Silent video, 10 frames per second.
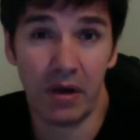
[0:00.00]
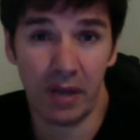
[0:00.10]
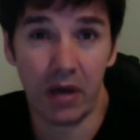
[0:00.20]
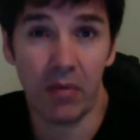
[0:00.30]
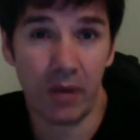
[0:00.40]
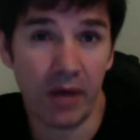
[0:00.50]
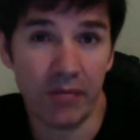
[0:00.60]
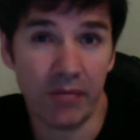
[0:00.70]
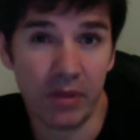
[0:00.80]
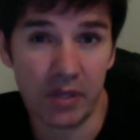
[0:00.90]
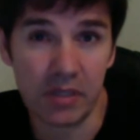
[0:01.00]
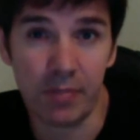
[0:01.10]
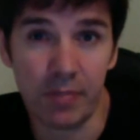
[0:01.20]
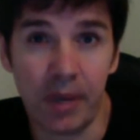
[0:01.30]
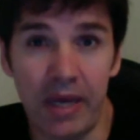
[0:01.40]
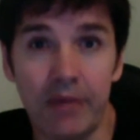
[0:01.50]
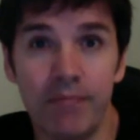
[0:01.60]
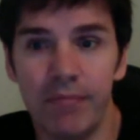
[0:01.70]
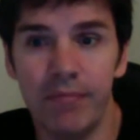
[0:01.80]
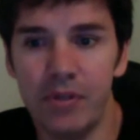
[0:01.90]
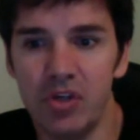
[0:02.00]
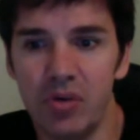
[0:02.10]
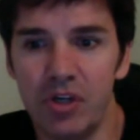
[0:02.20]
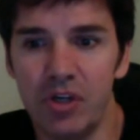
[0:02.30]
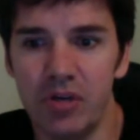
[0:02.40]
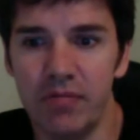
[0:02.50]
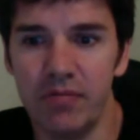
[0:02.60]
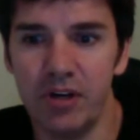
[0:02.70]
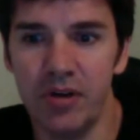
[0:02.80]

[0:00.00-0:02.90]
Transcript: okay, I'm going to have to, this is a paid situation,